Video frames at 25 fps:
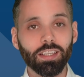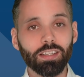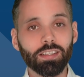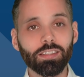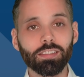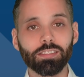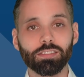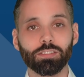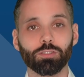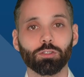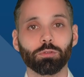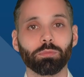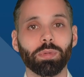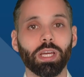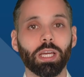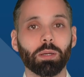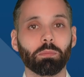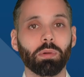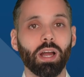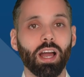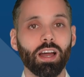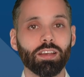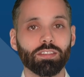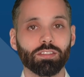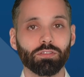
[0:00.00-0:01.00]
is to make
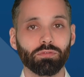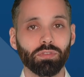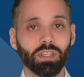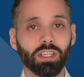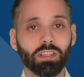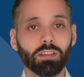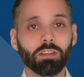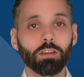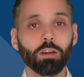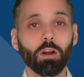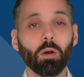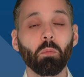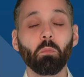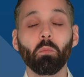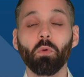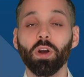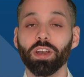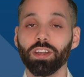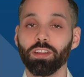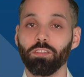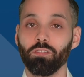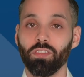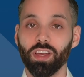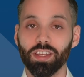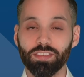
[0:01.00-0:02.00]
passive income
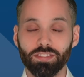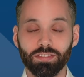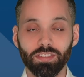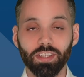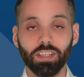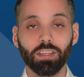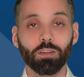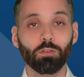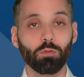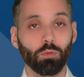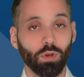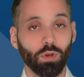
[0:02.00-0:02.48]
when investing in